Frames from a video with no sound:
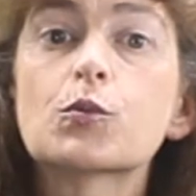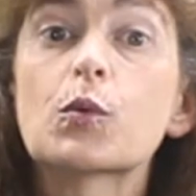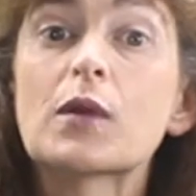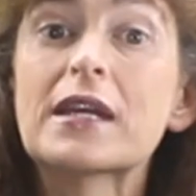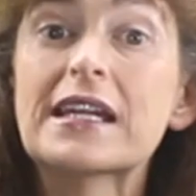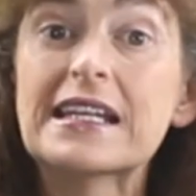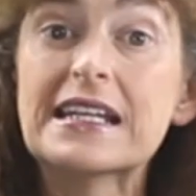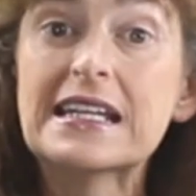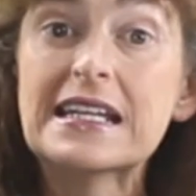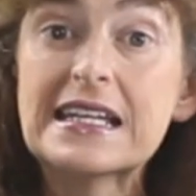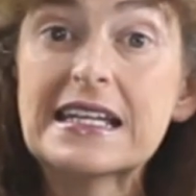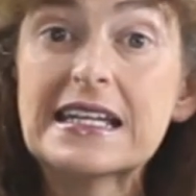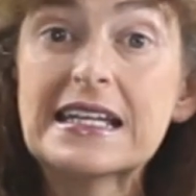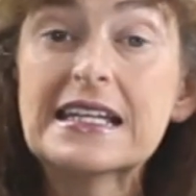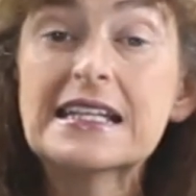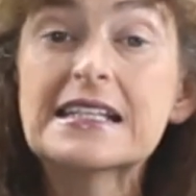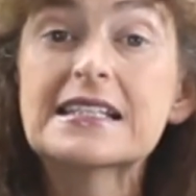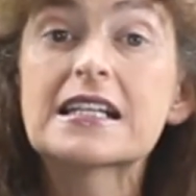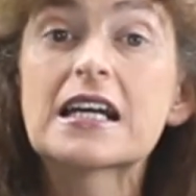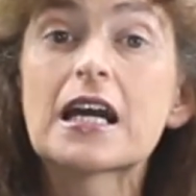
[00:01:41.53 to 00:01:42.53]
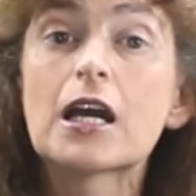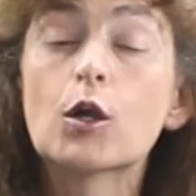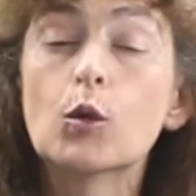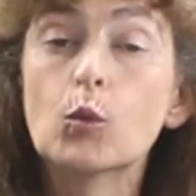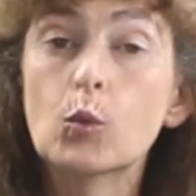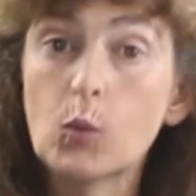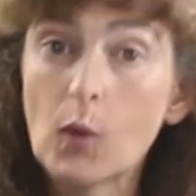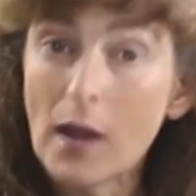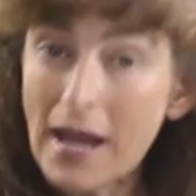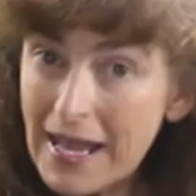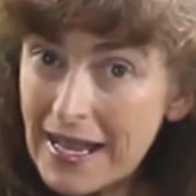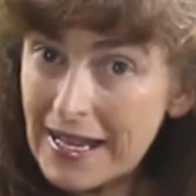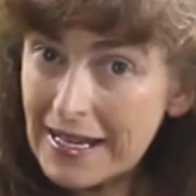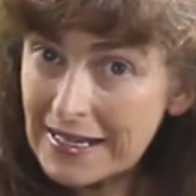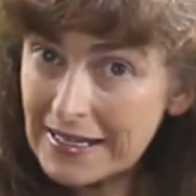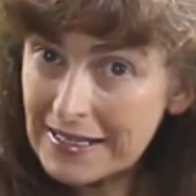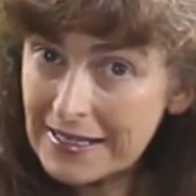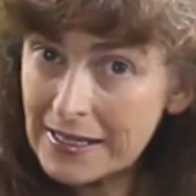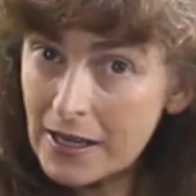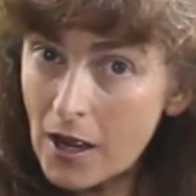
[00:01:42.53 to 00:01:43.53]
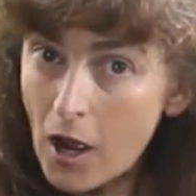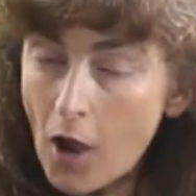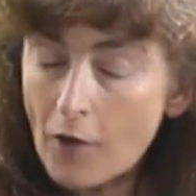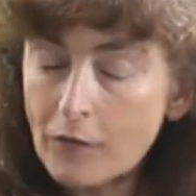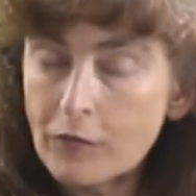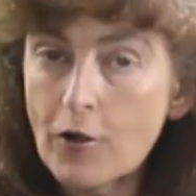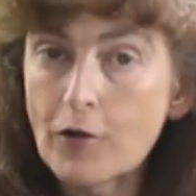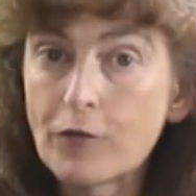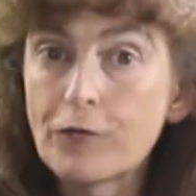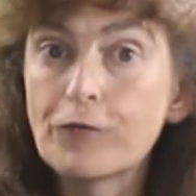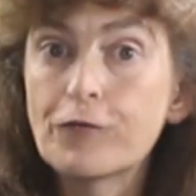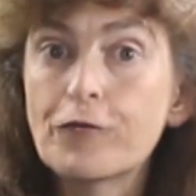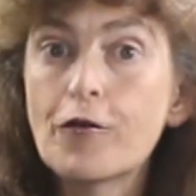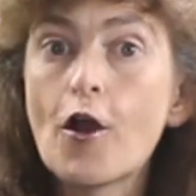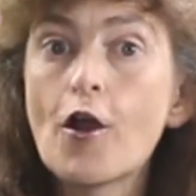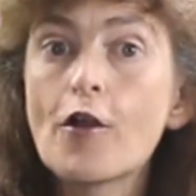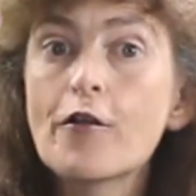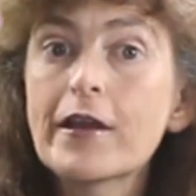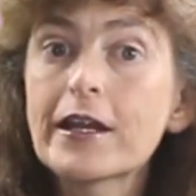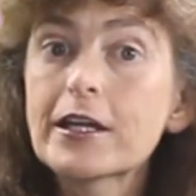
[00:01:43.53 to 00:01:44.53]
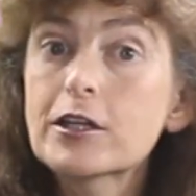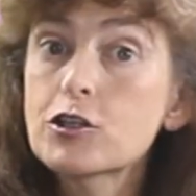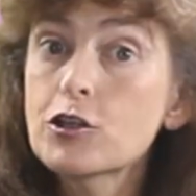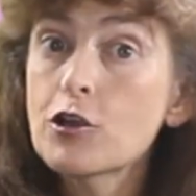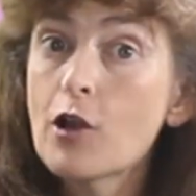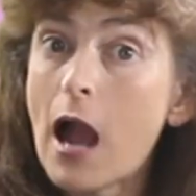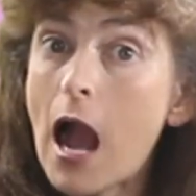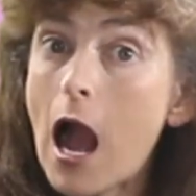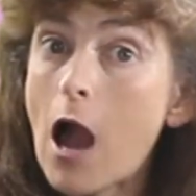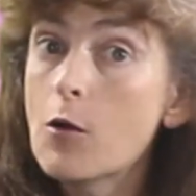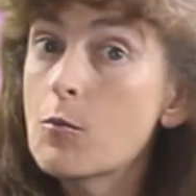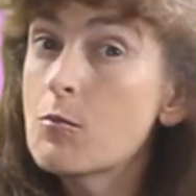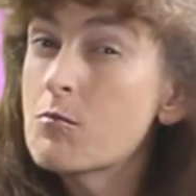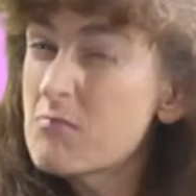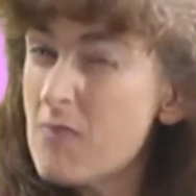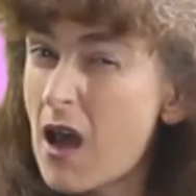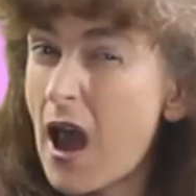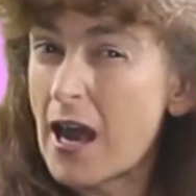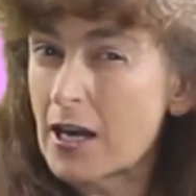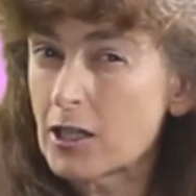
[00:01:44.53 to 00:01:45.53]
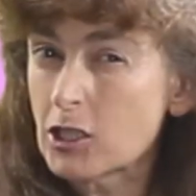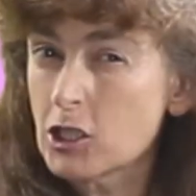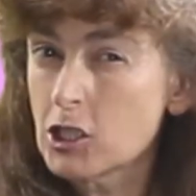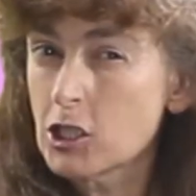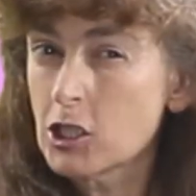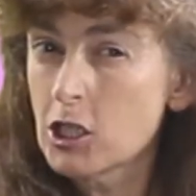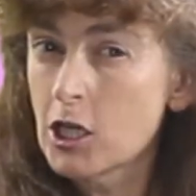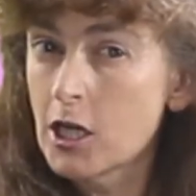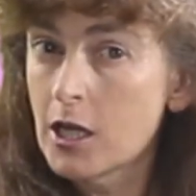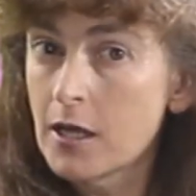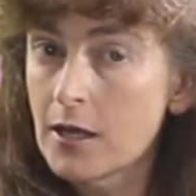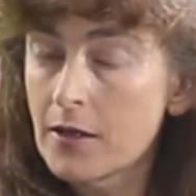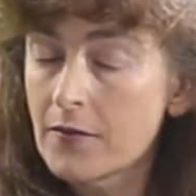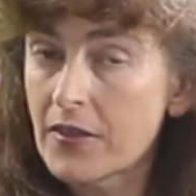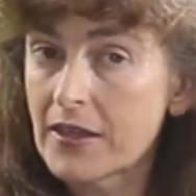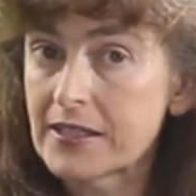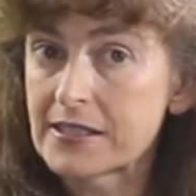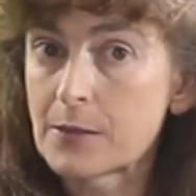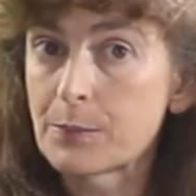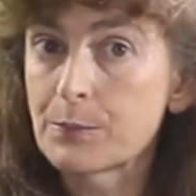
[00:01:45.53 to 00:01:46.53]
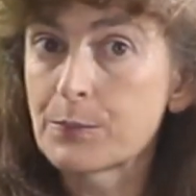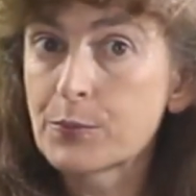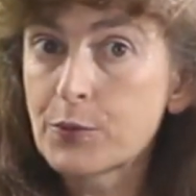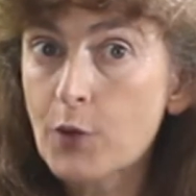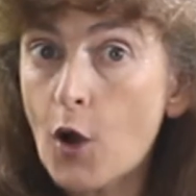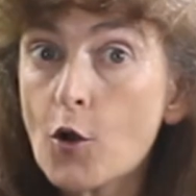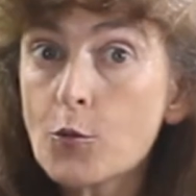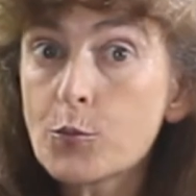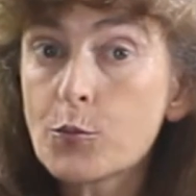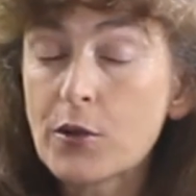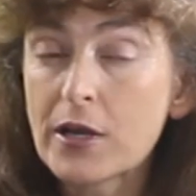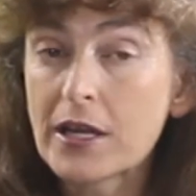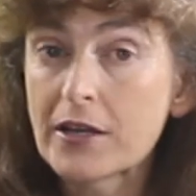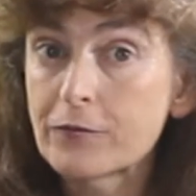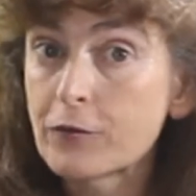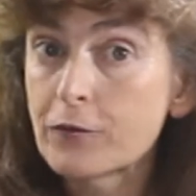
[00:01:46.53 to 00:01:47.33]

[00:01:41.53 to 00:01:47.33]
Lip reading: we need a way of referring to how much that's appropriate for